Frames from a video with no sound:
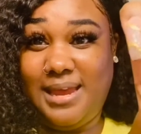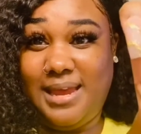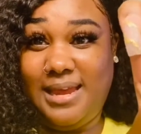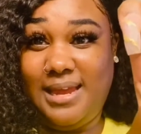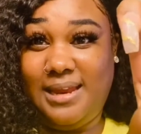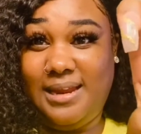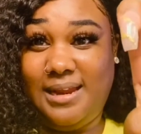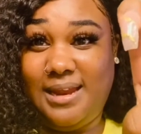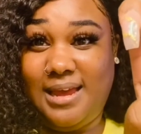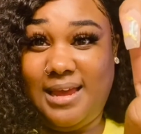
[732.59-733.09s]

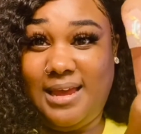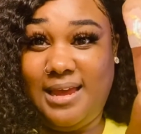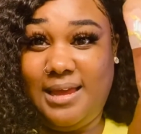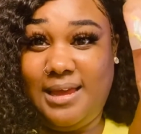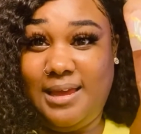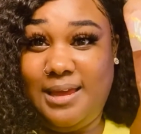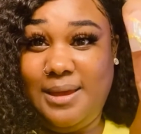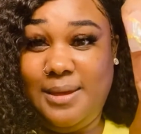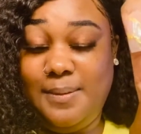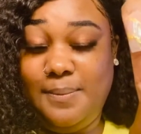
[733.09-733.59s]
and
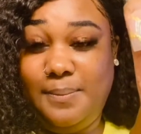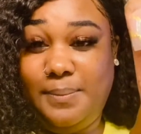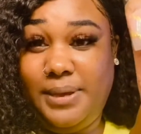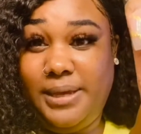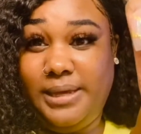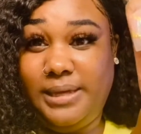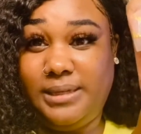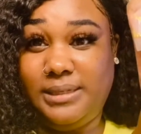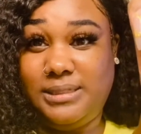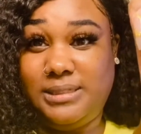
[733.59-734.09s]
a
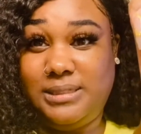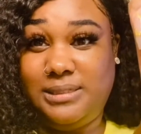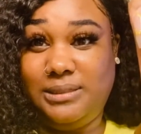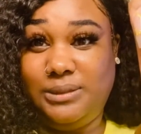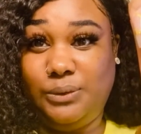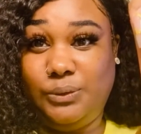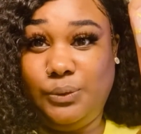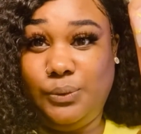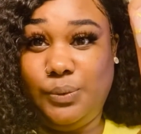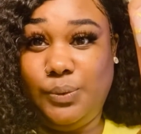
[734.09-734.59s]
pink
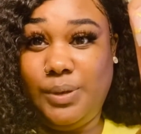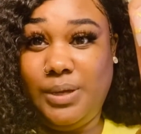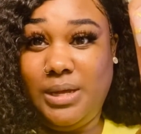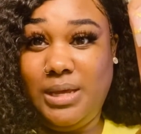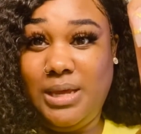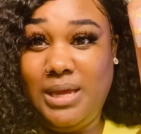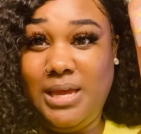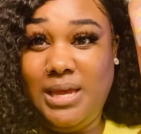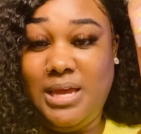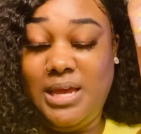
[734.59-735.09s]

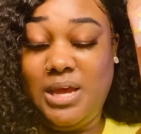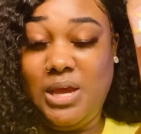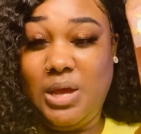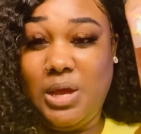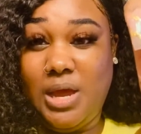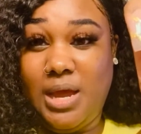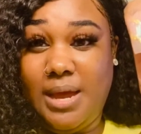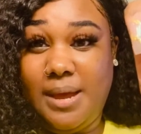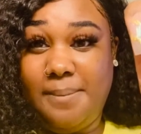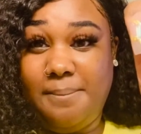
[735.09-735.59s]

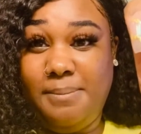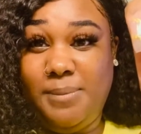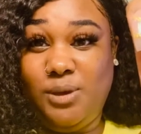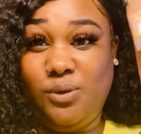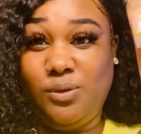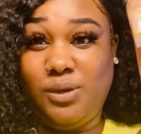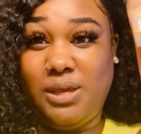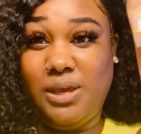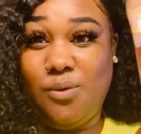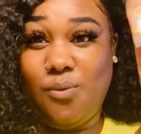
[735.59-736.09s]
to
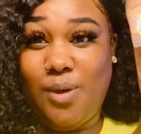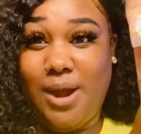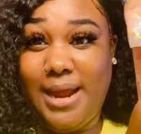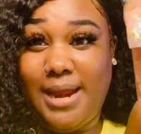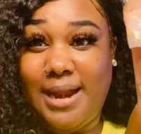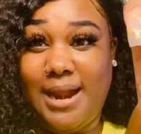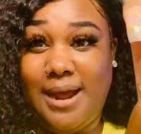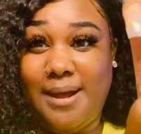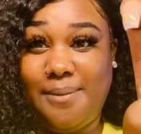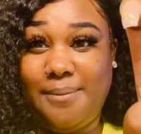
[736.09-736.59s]
milky
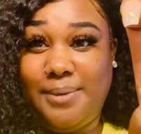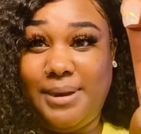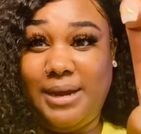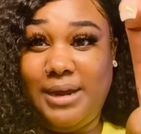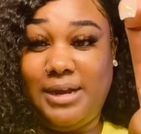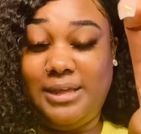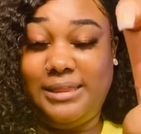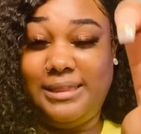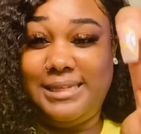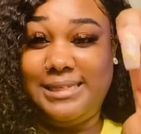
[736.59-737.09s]
white ombre
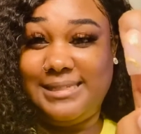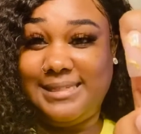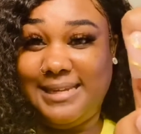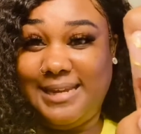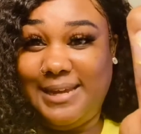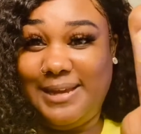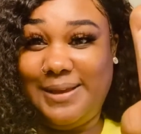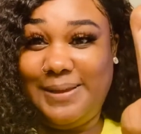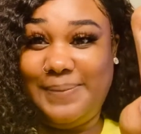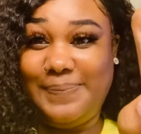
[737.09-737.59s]
on this
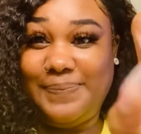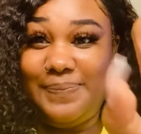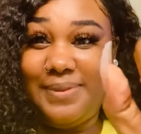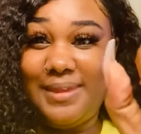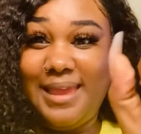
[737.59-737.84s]
nail.